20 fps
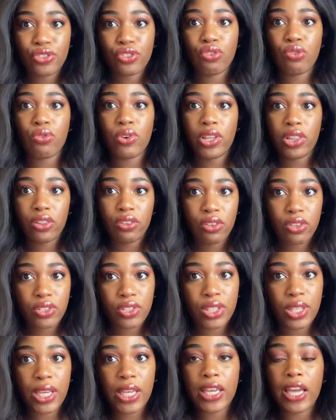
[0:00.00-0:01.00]
So it
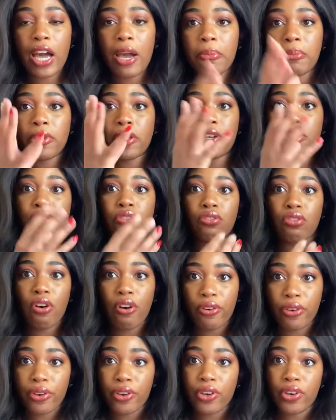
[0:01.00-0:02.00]
looks like I'm like
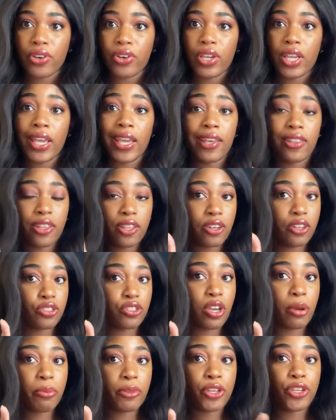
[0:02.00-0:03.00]
longer. And then on
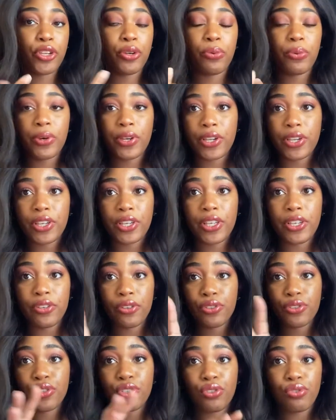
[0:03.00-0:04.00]
top of that, you're wearing a
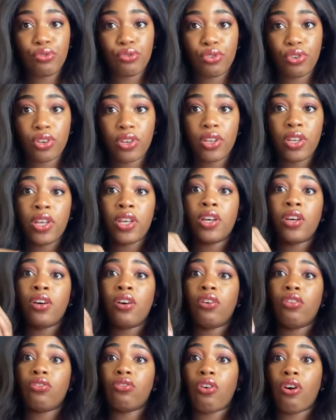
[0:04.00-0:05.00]
heel. So you look
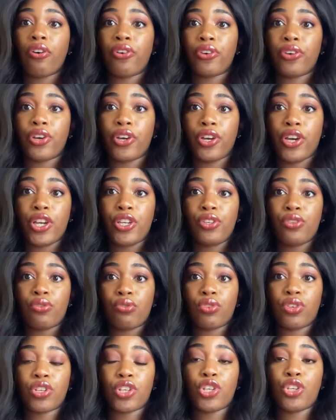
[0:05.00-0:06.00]
longer and you
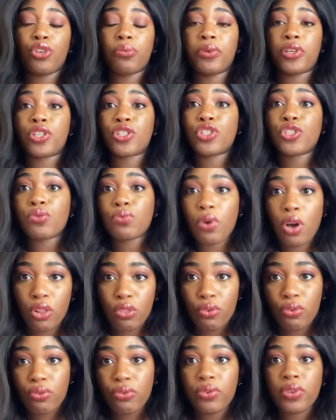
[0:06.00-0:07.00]
don't look like you're being
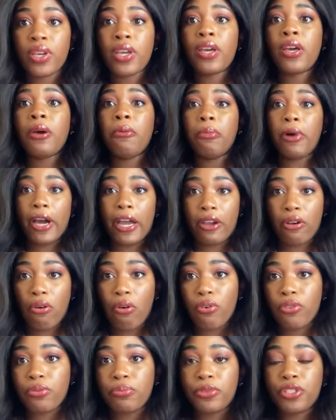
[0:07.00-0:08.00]
swallowed by
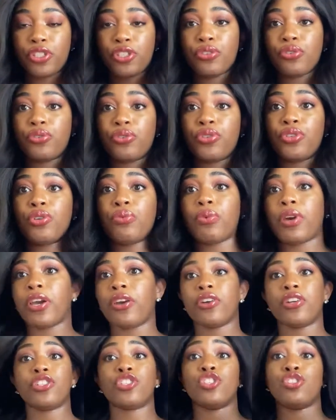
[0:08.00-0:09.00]
all the material you're
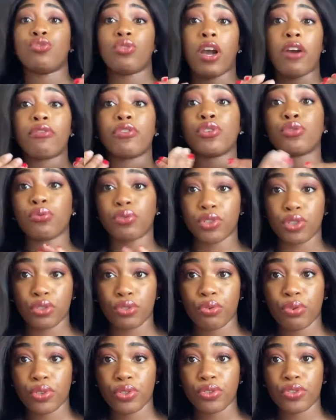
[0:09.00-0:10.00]
wearing since you have a shorter
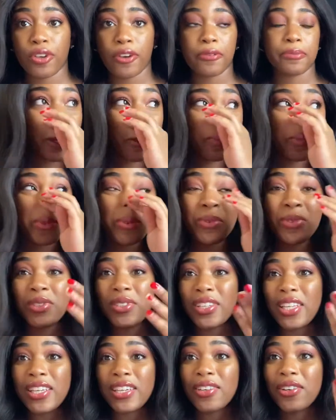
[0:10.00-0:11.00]
torso. I'm
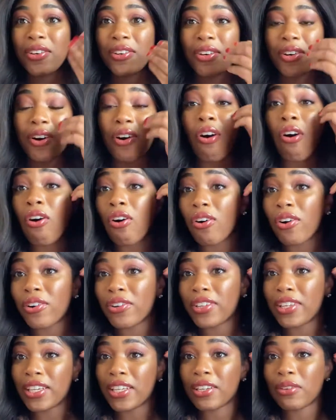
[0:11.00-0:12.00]
doing like a, a
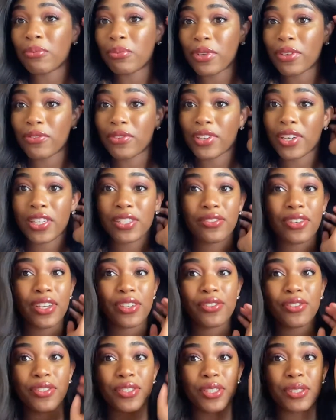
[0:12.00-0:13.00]
haul and I'm giving you guys
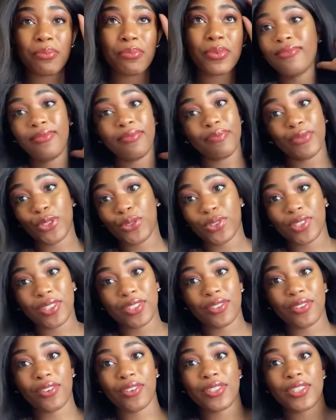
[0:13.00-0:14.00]
fashion tips. I'm doing
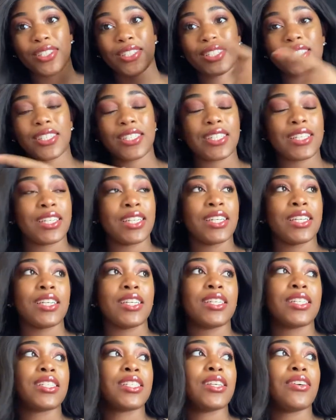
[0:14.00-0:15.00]
it all today.
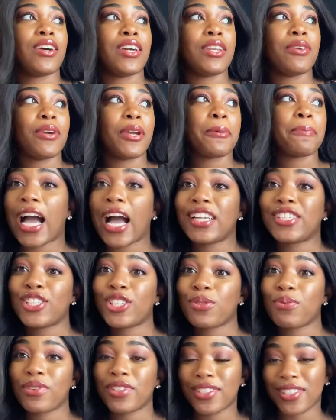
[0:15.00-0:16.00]
So anyway, I
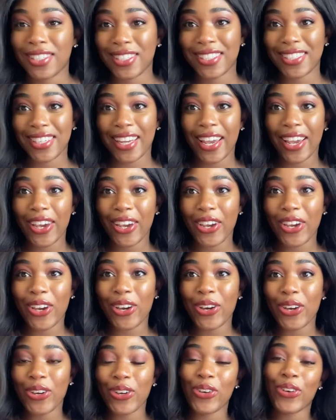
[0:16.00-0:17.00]
just wanted to
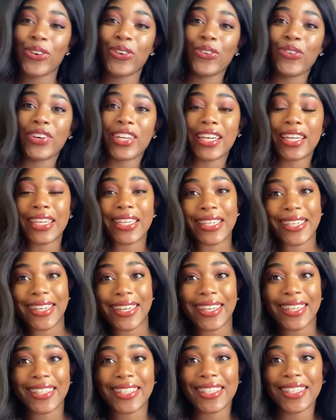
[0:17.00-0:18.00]
share what I
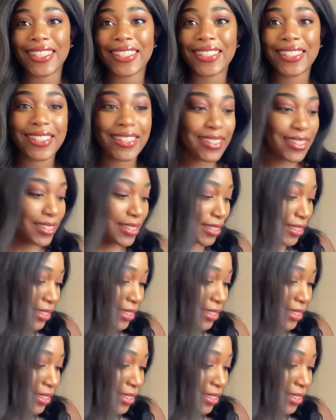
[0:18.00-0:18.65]
got.